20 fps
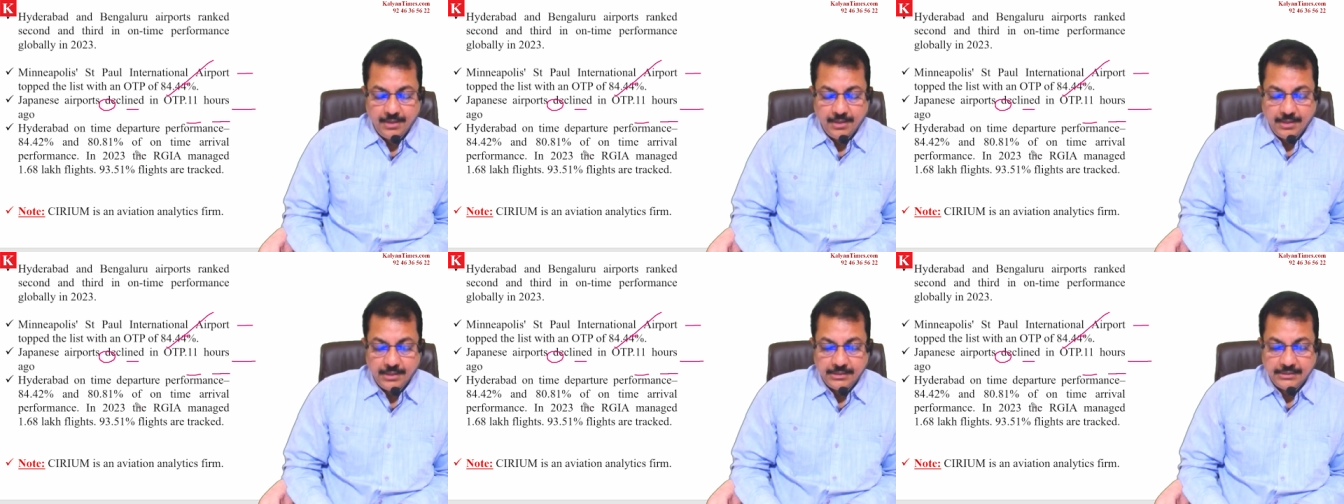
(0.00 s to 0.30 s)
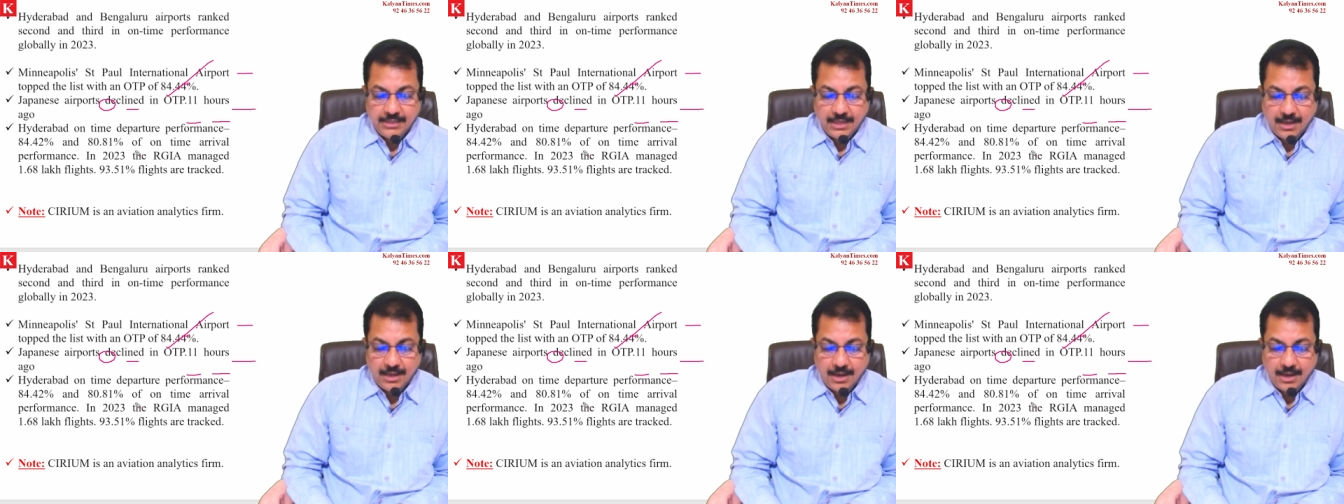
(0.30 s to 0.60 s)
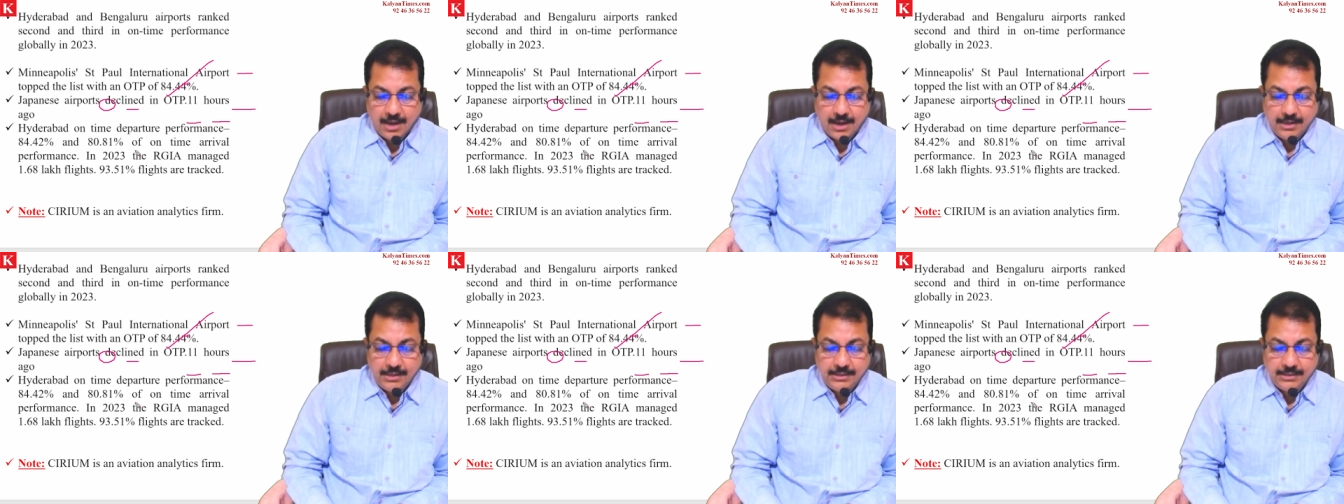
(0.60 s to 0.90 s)
the
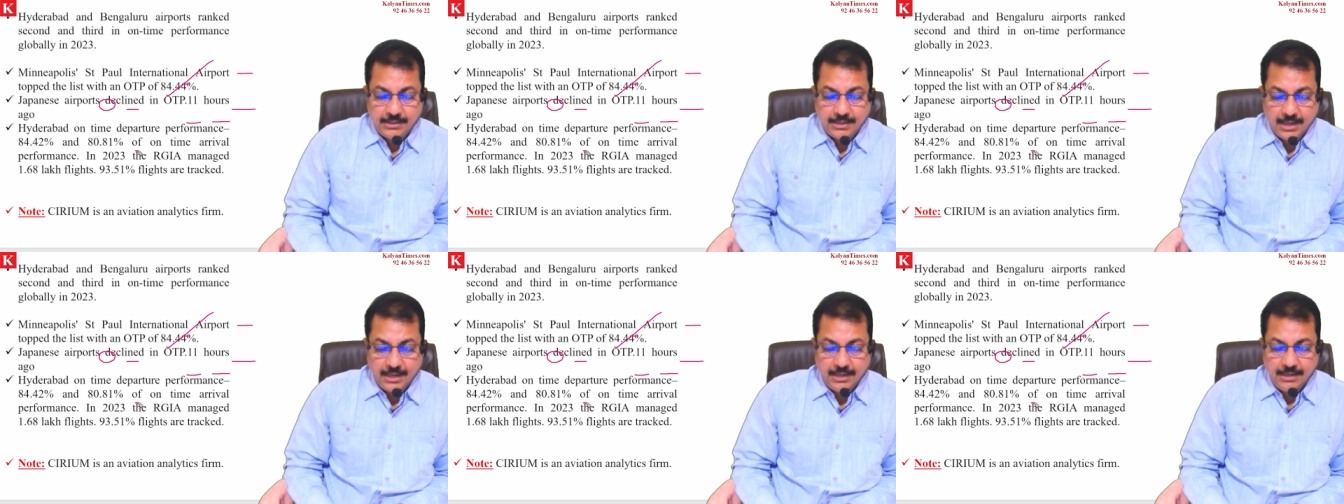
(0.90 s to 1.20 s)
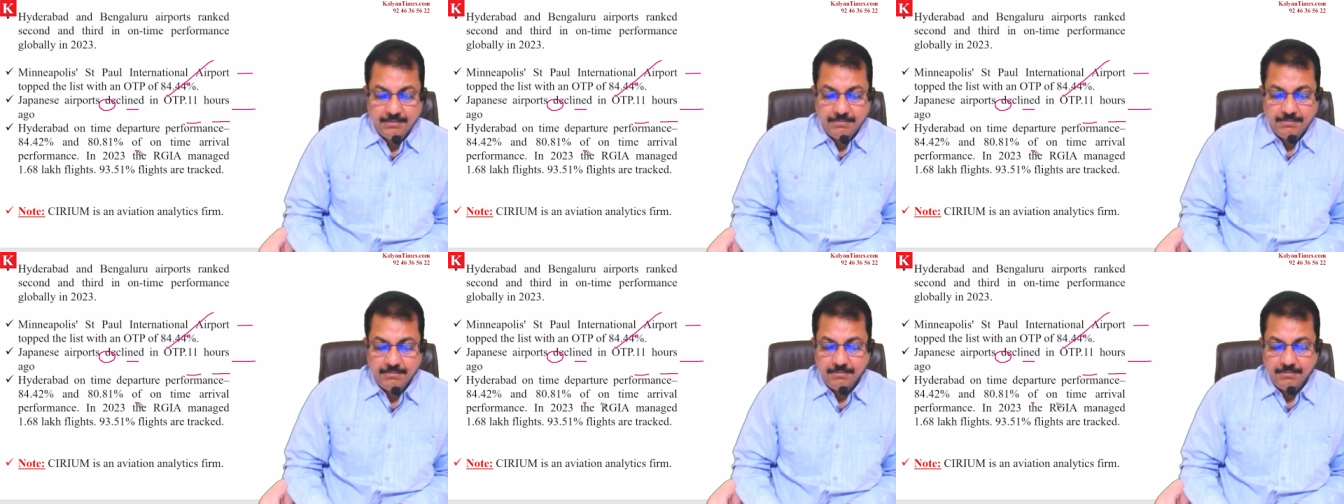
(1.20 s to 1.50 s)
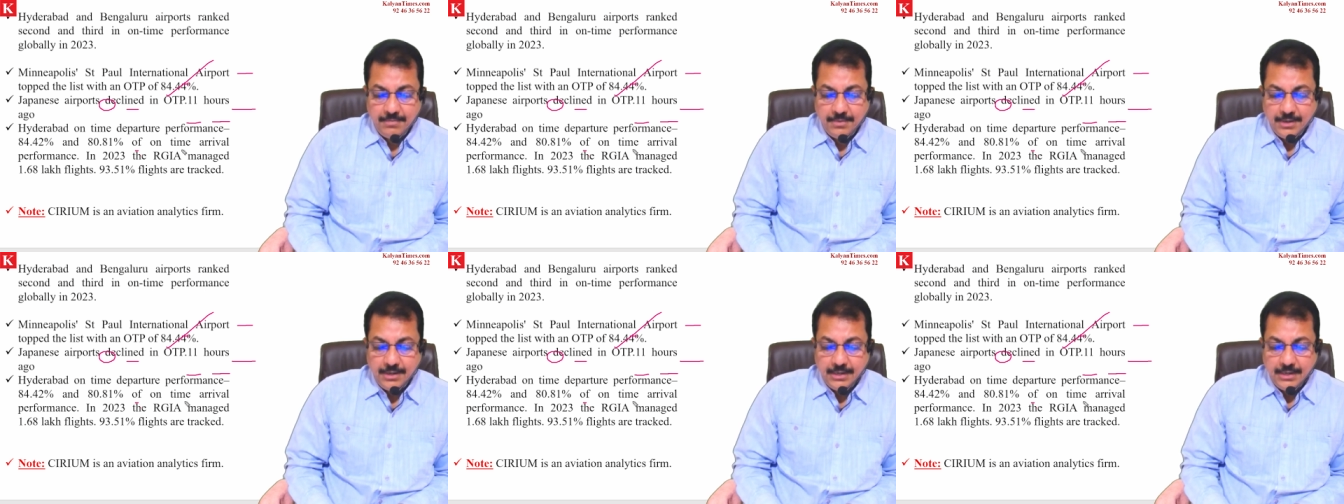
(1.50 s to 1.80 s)
on-time
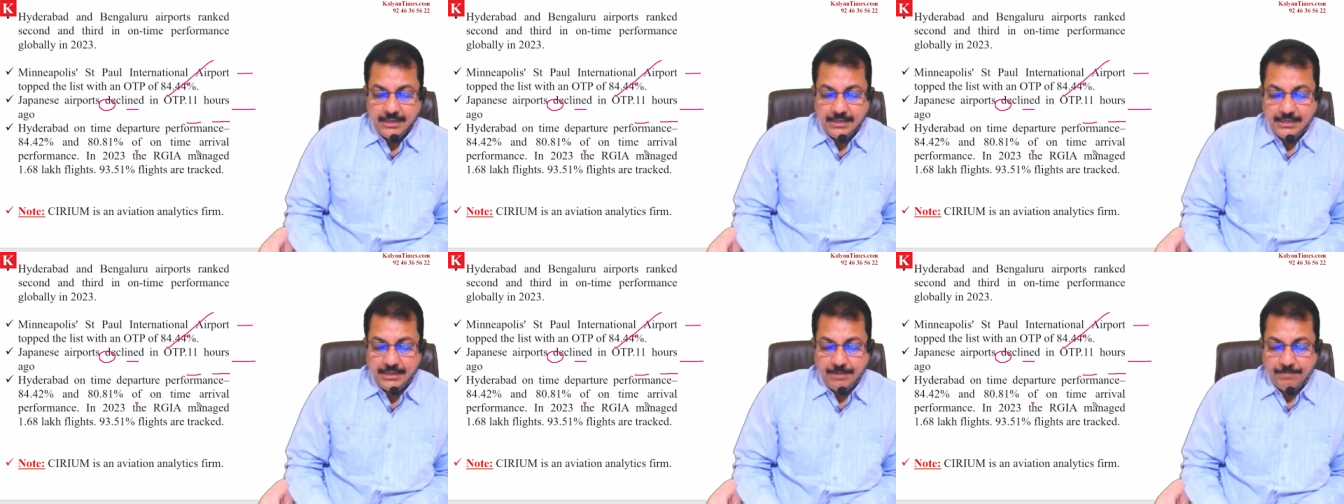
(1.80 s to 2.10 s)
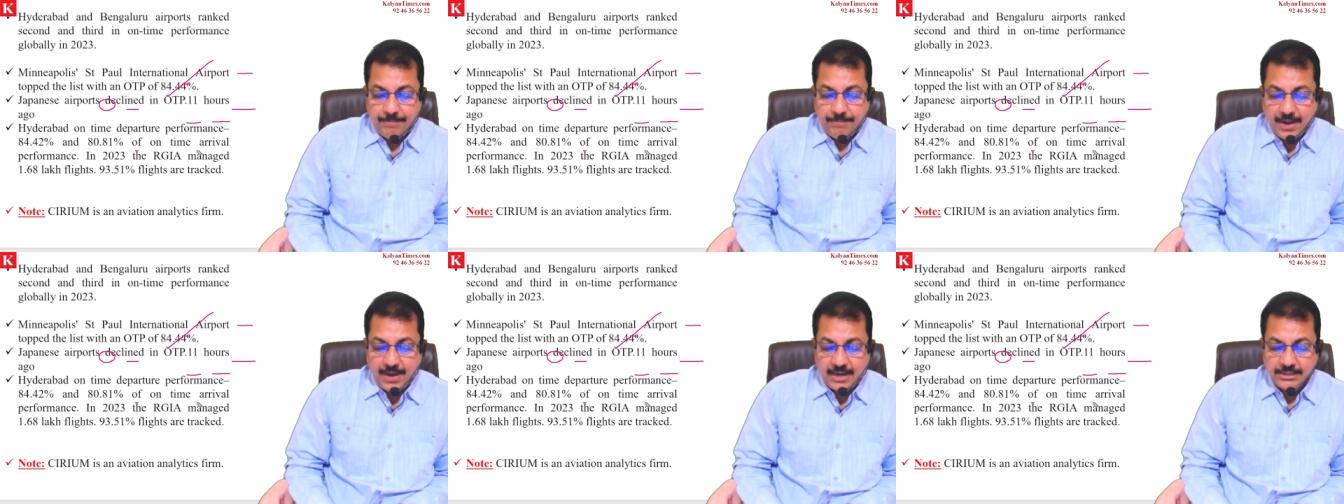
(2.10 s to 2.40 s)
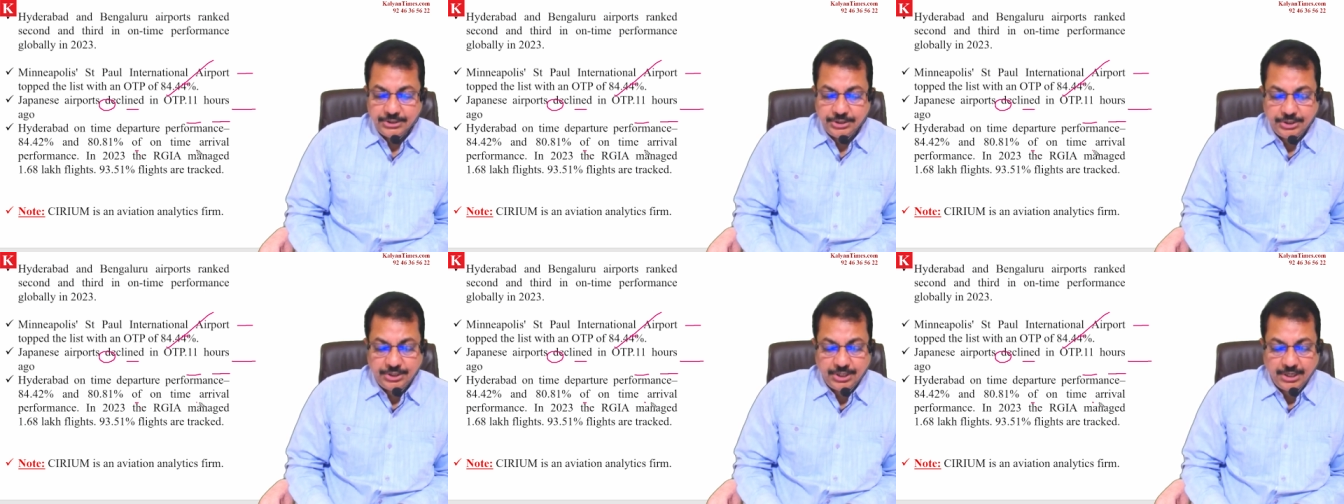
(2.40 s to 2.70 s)

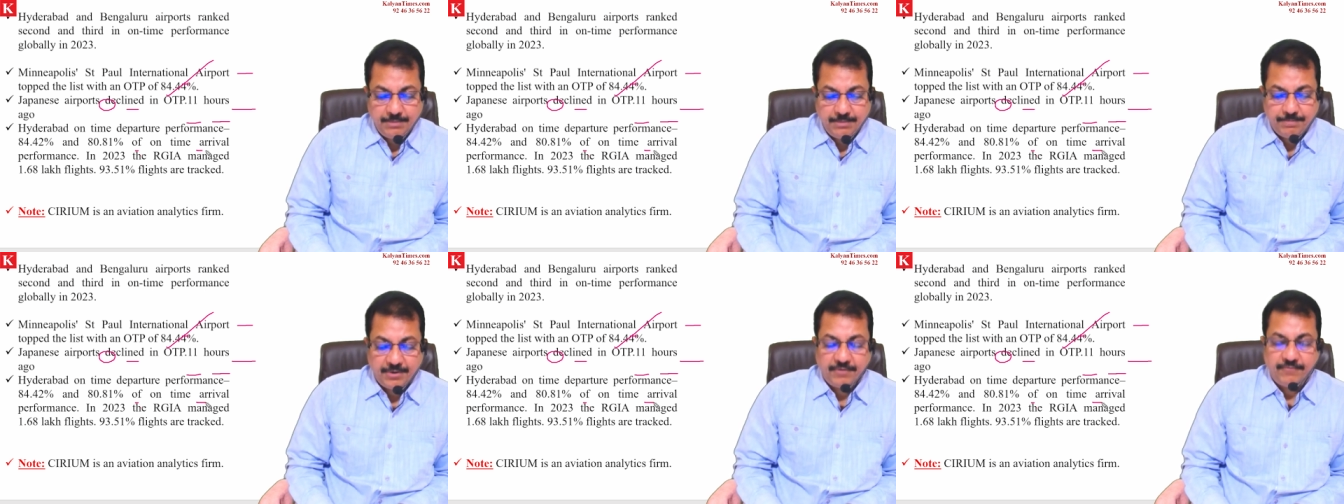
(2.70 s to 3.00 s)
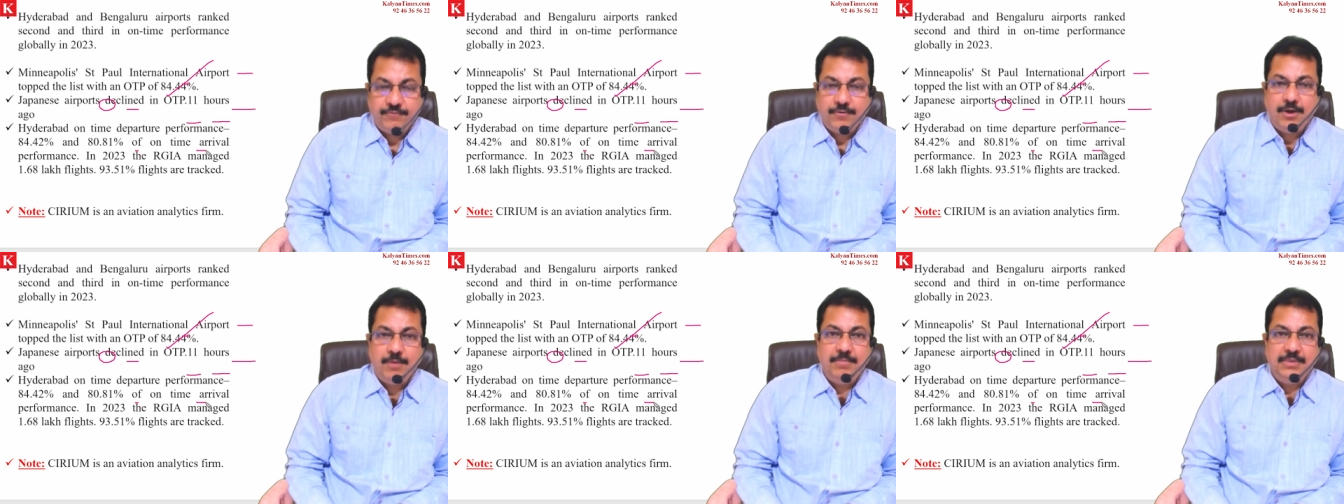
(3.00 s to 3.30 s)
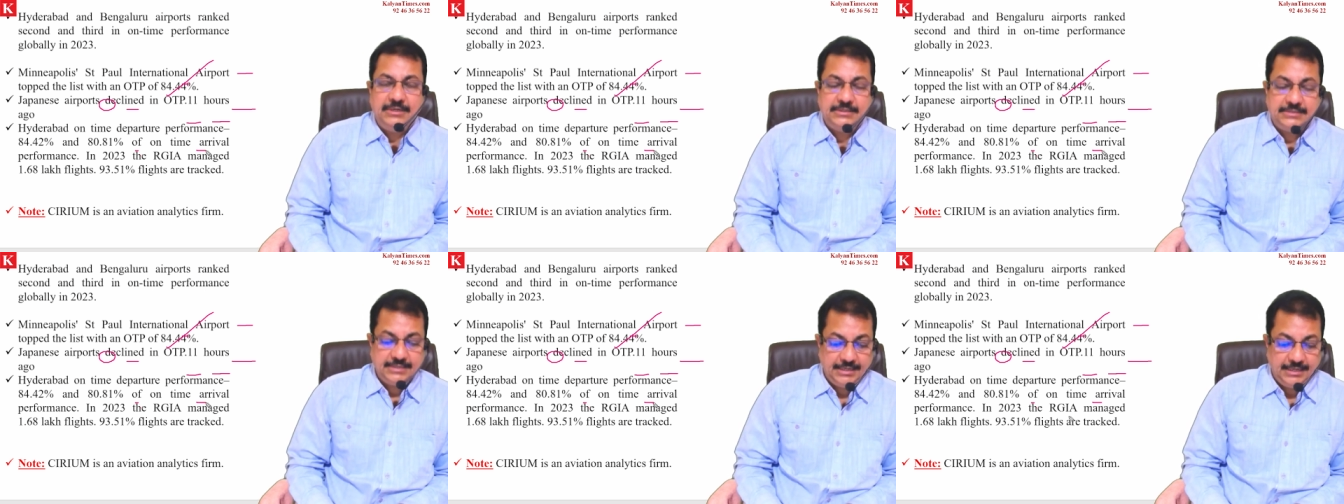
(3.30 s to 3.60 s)
departure
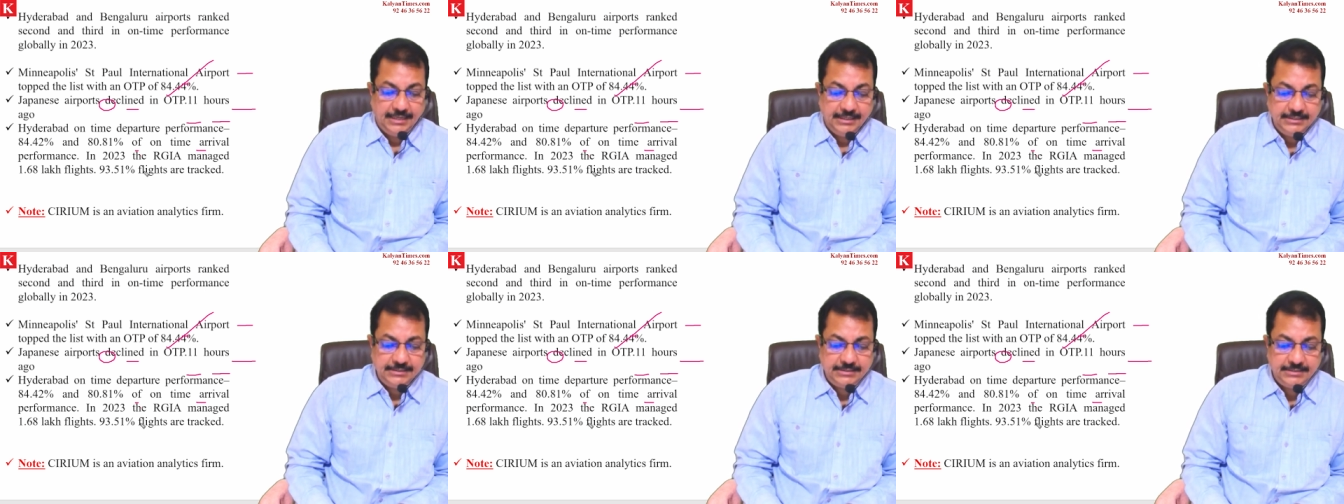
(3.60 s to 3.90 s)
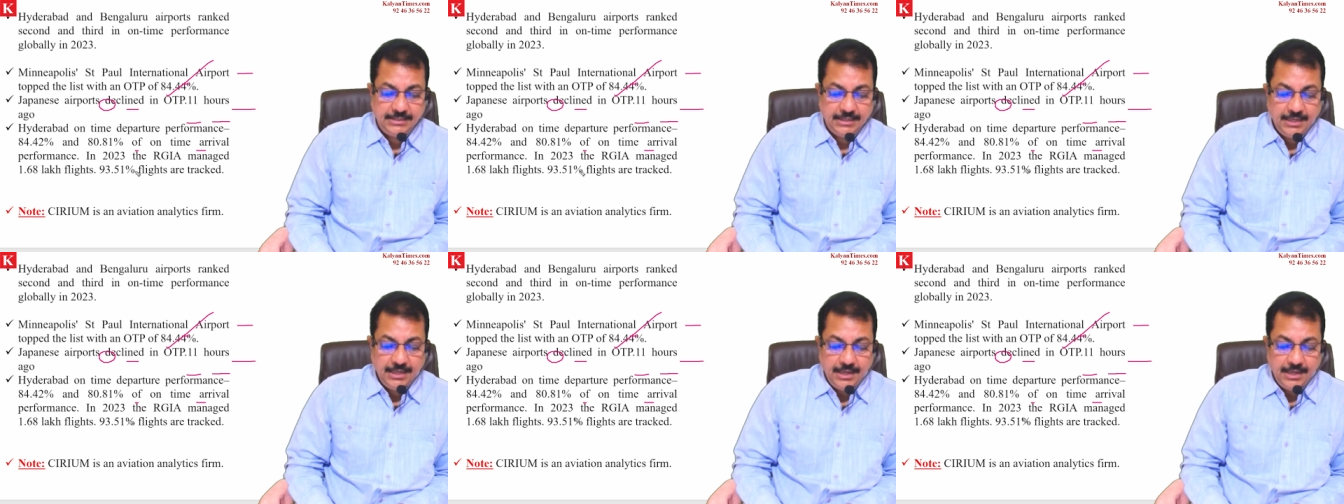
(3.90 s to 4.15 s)
performance is